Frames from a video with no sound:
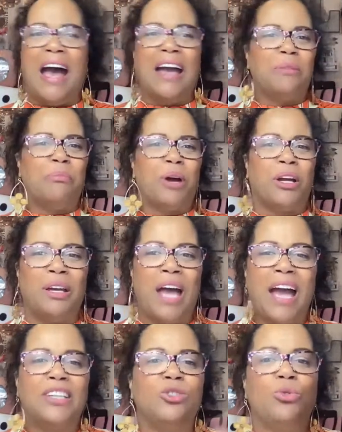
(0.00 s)
I can
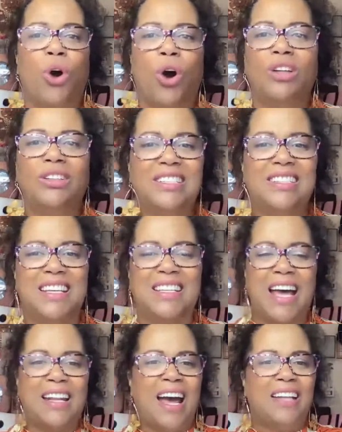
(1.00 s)
do all these
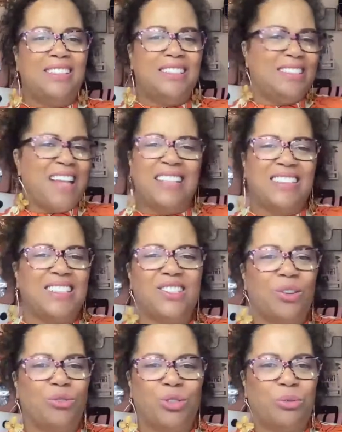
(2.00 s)
things. I not
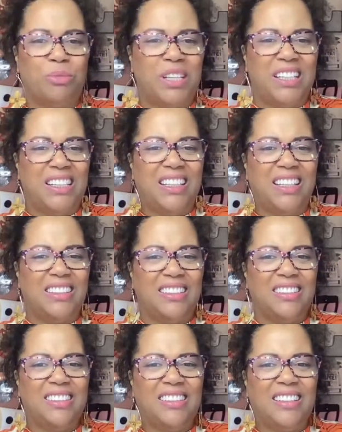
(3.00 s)
just social media.
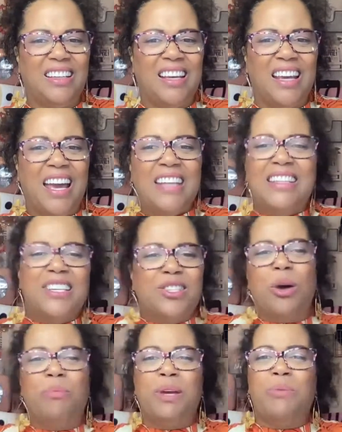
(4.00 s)
There's
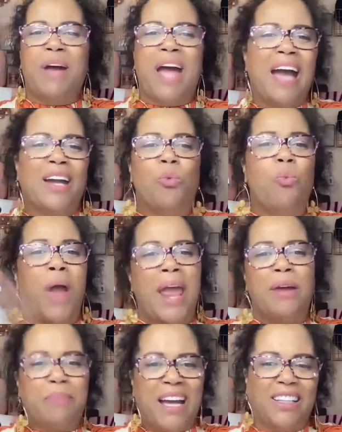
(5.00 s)
so many ways. I can
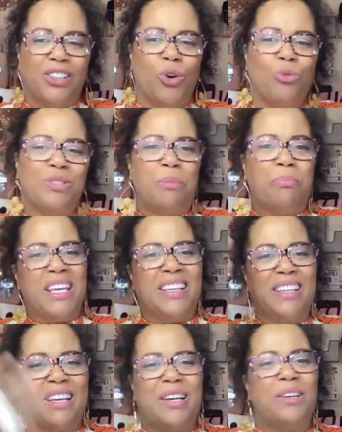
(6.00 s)
wear my clothes and be
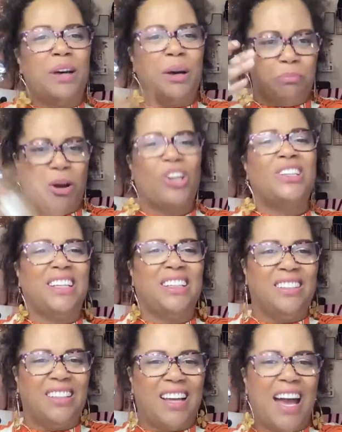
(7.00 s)
a
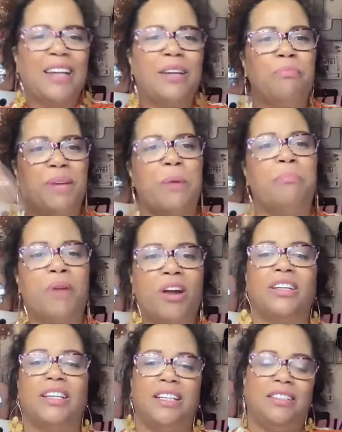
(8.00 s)
market. I can be a
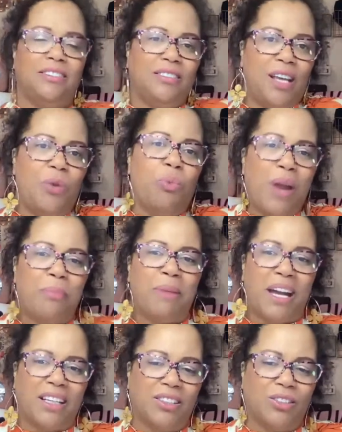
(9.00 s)
market and wear
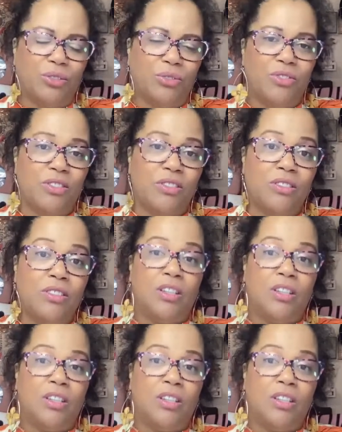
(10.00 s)
my clothes.